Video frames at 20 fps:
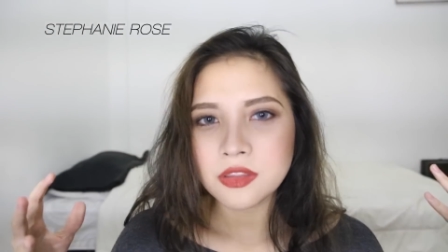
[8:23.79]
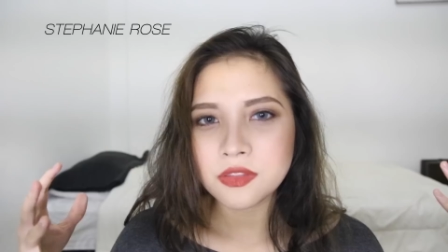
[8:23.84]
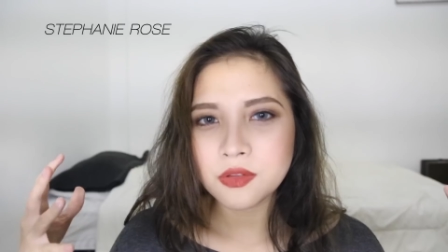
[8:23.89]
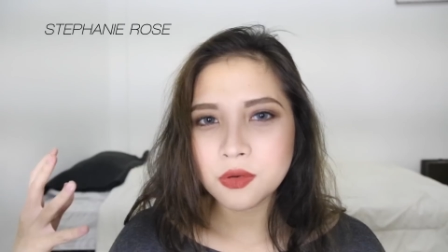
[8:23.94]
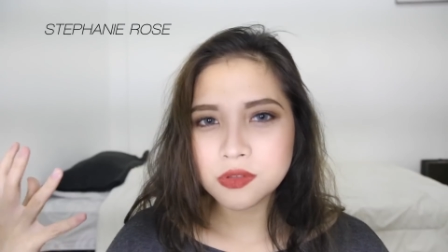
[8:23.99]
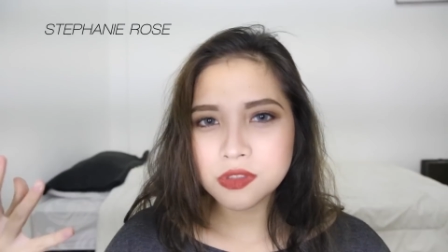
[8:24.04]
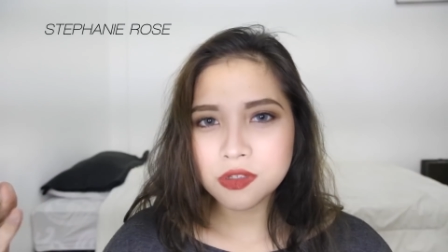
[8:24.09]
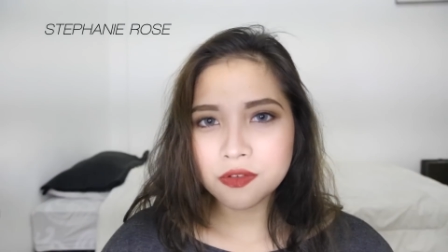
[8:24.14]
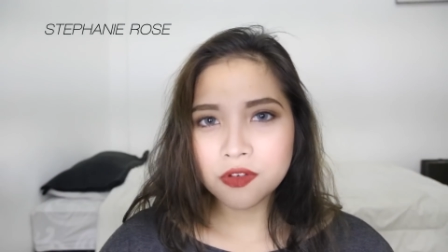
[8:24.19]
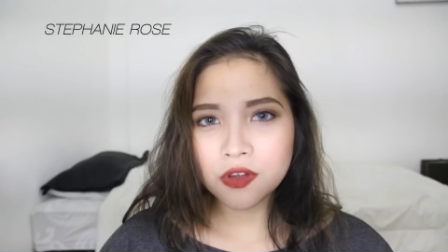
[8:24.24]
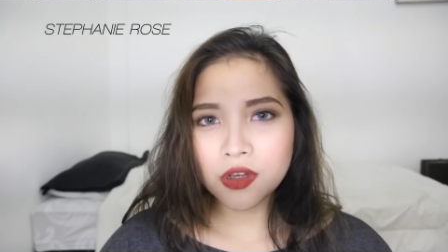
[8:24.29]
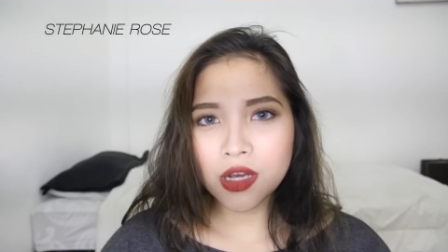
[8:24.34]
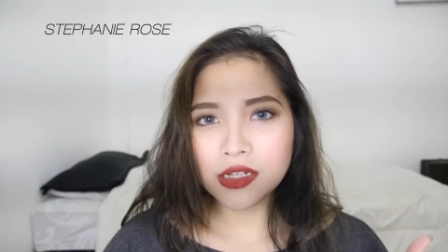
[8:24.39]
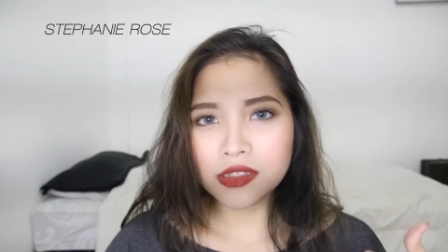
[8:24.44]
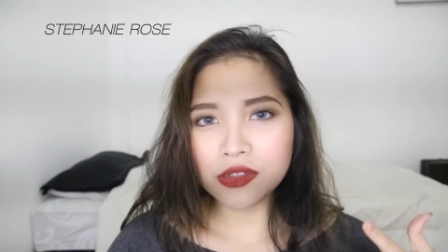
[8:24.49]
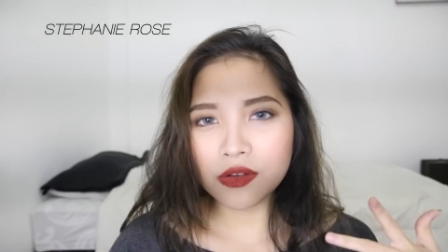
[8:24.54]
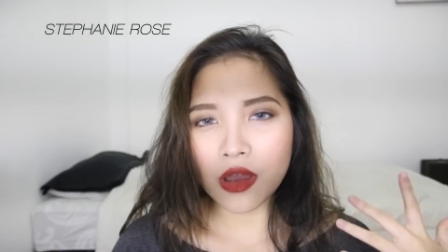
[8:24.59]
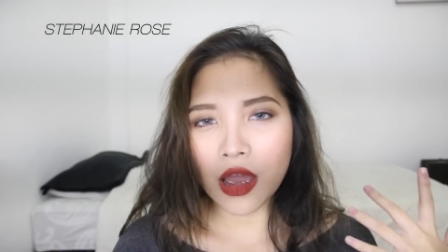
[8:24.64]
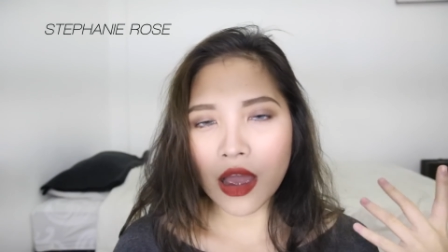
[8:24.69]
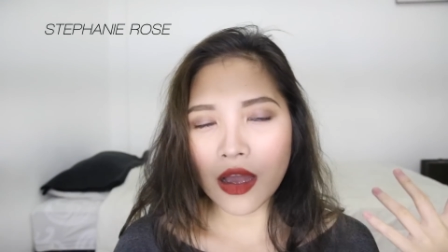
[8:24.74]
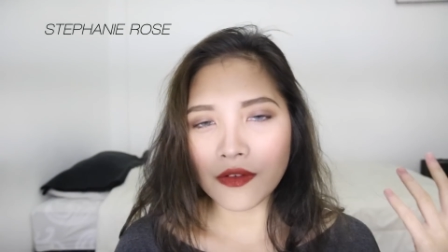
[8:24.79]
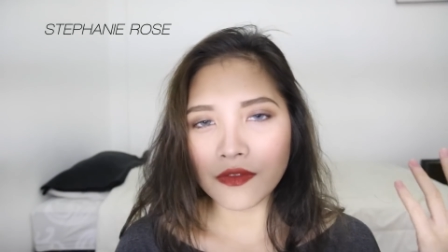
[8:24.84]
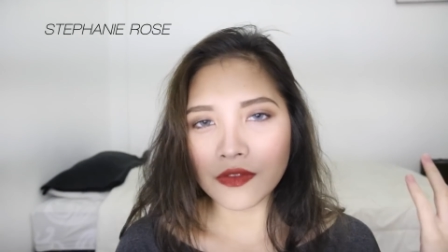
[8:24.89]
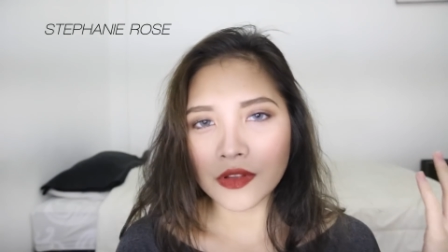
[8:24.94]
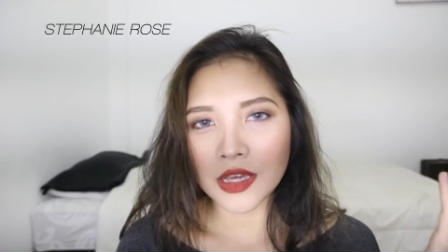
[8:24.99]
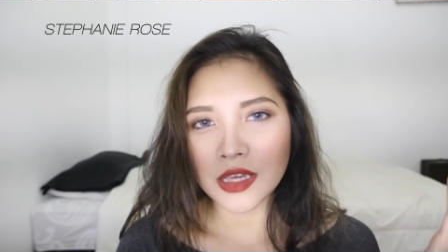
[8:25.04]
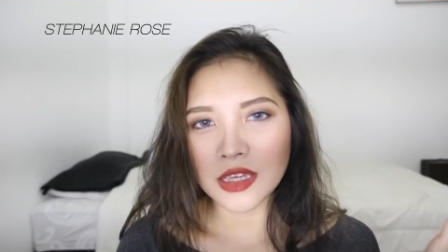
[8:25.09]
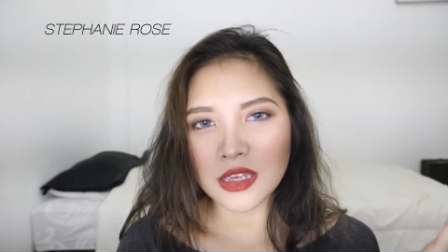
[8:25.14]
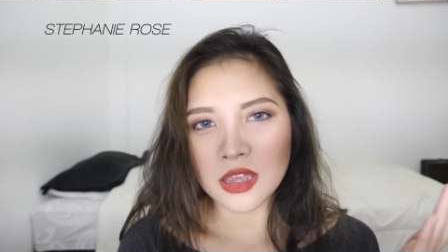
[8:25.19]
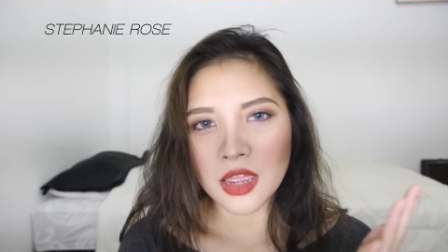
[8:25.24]
those of you guys who have
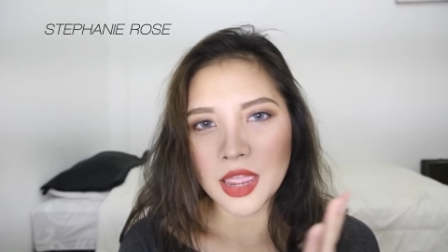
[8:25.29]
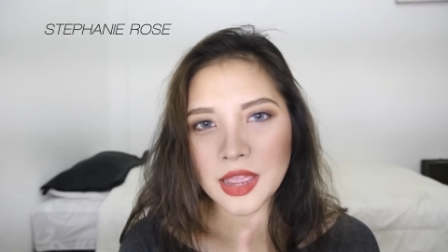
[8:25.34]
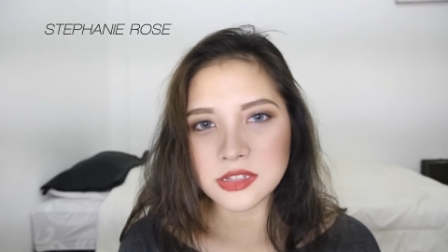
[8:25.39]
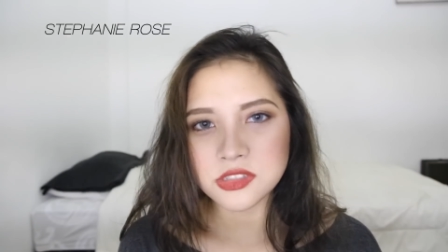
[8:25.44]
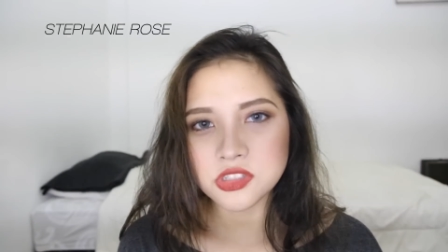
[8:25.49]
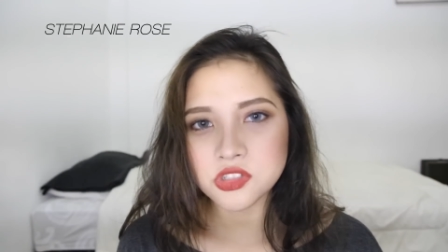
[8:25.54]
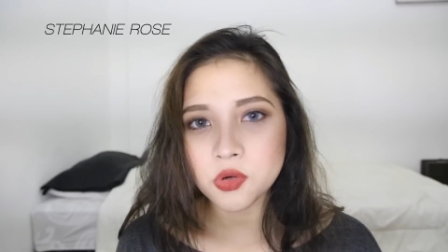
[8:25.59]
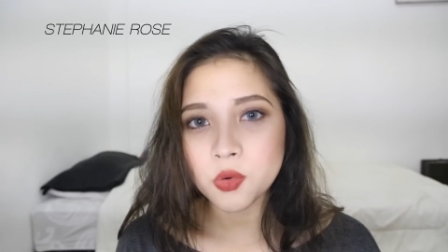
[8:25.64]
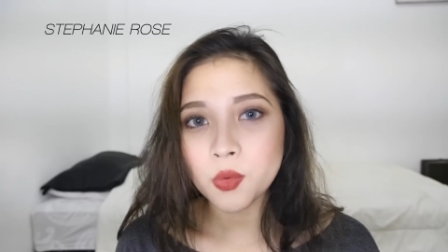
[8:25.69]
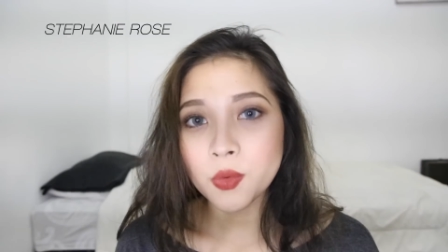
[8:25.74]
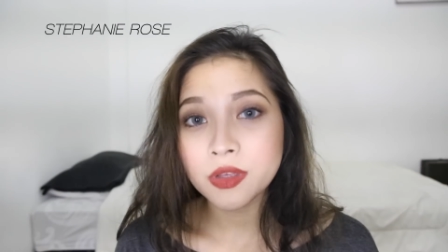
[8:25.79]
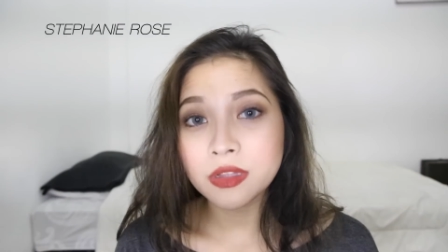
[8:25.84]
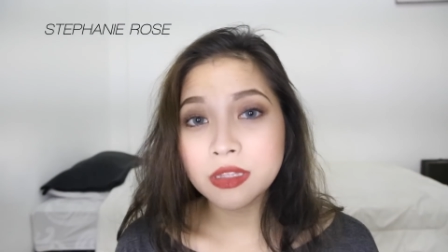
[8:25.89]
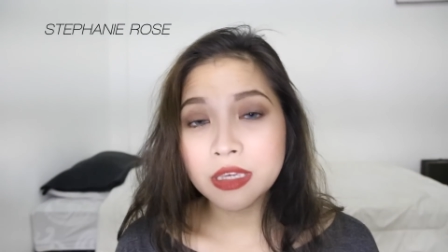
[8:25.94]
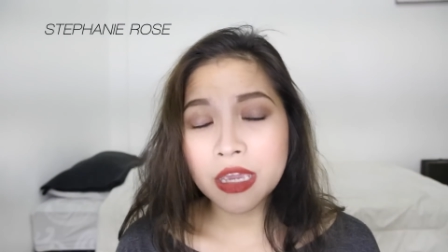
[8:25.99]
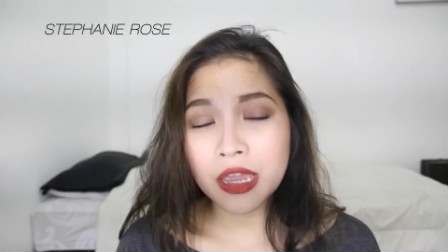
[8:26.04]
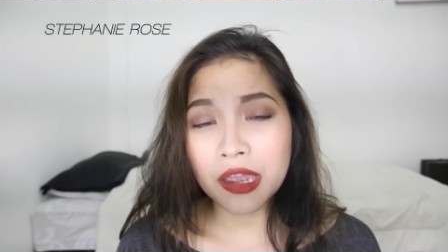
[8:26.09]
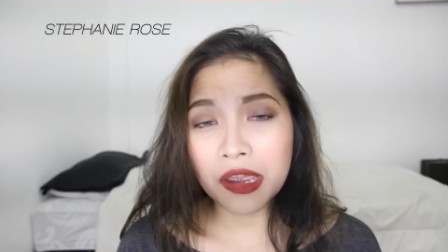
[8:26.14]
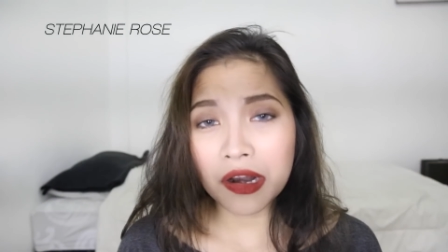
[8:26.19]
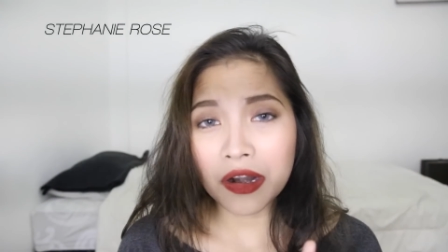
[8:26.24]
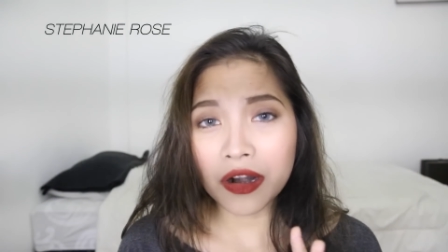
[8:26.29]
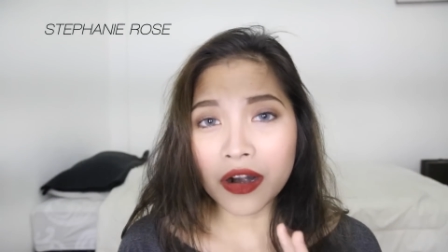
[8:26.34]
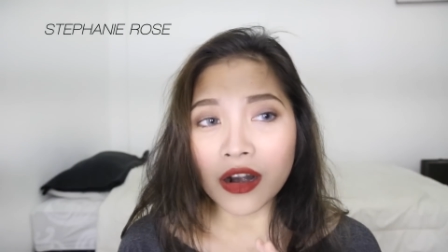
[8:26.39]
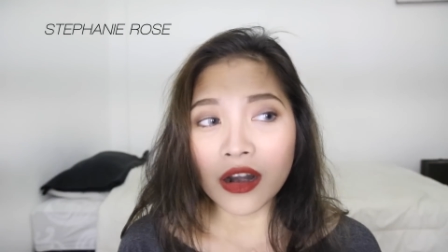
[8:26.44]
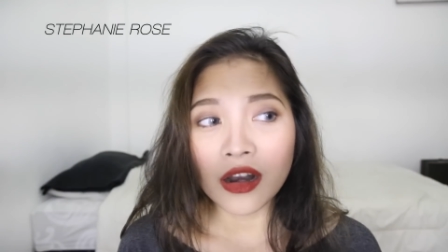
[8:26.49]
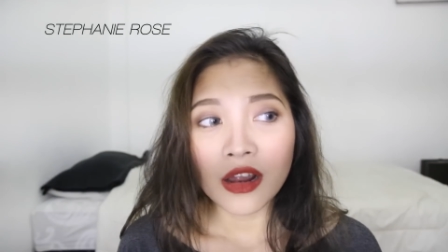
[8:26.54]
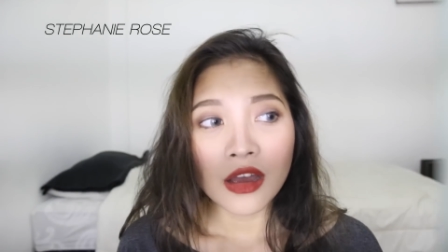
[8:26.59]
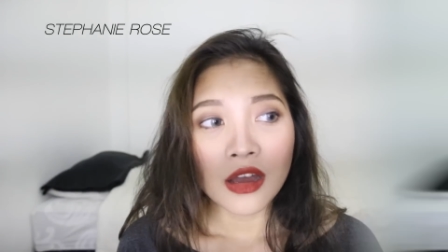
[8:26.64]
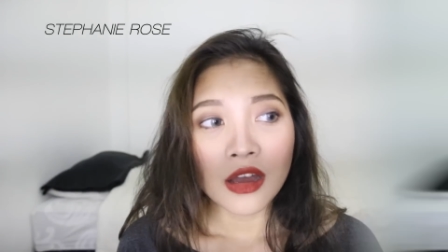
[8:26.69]
like extra oily hair.